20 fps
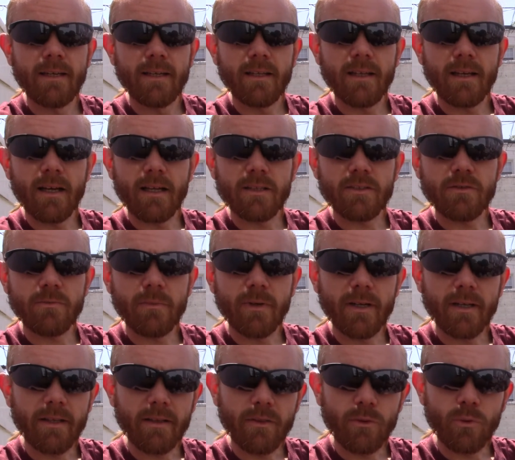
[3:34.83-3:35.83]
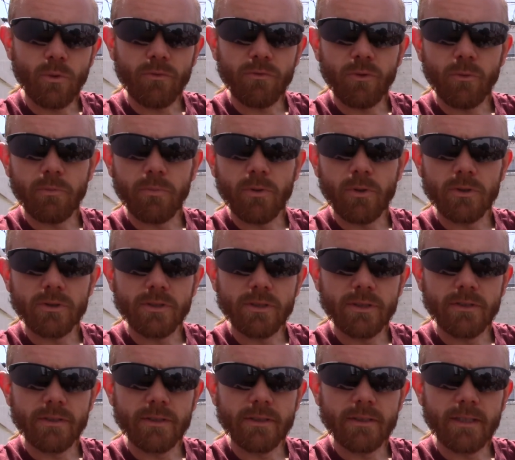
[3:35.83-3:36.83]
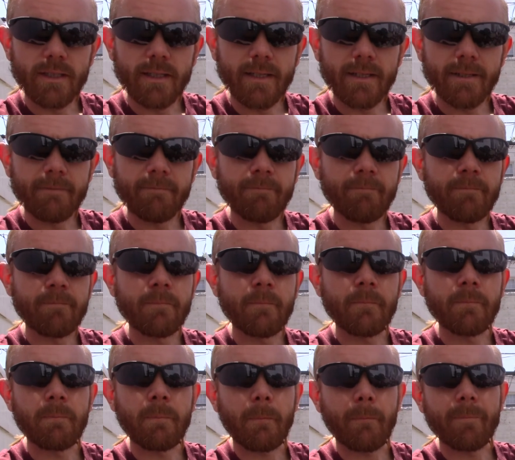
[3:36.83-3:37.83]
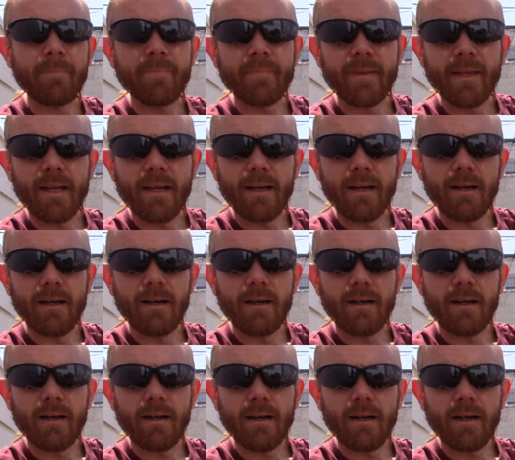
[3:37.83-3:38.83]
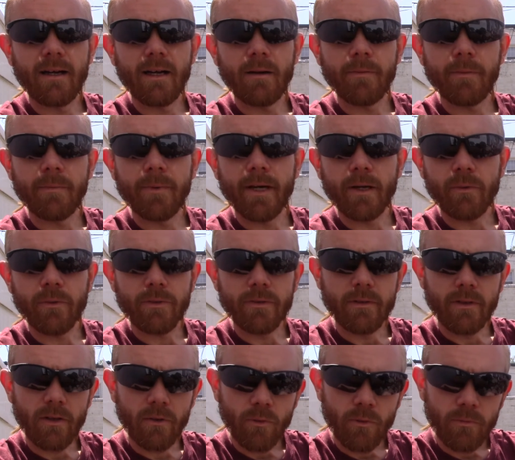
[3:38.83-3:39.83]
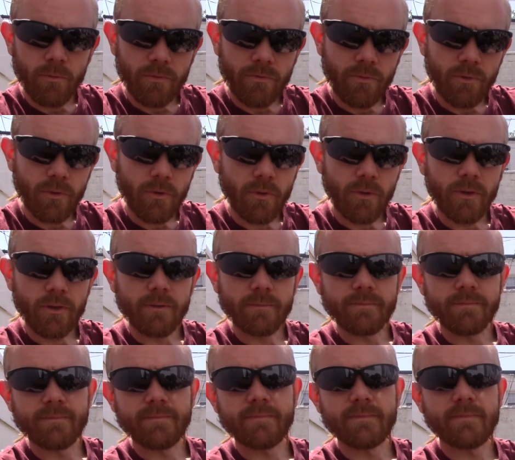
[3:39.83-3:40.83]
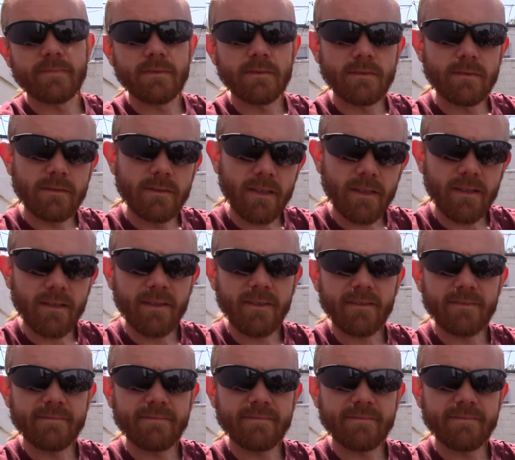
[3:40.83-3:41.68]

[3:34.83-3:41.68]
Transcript: That's my thoughtful pause series today. Uh, I'll be back with another one before long. Take care.